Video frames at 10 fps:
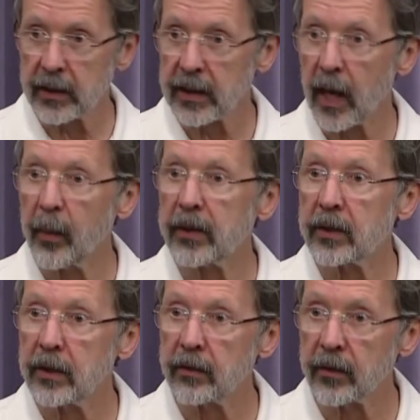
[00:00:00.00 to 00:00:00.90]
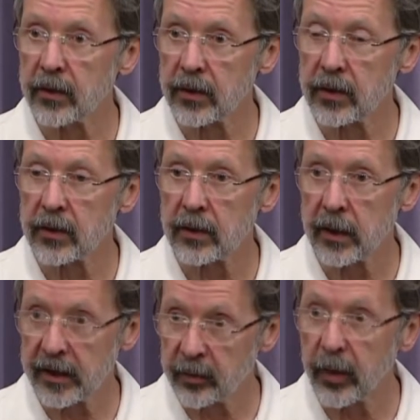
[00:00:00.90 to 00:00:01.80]
is how much new versus
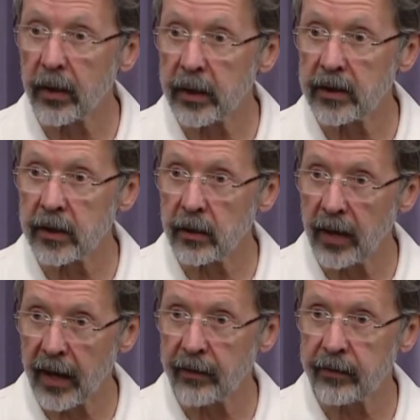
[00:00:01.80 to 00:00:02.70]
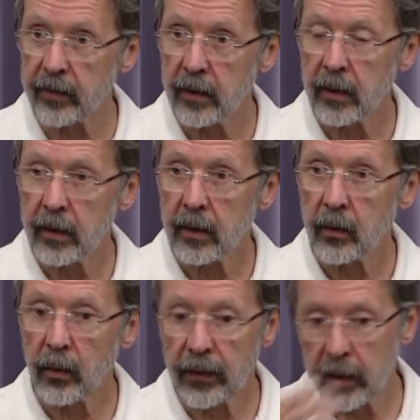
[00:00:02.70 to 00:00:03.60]
experience do you have
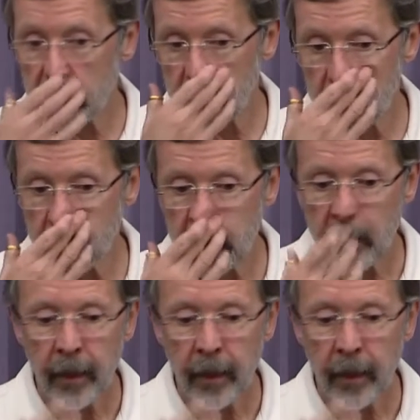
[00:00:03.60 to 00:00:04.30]
within a group.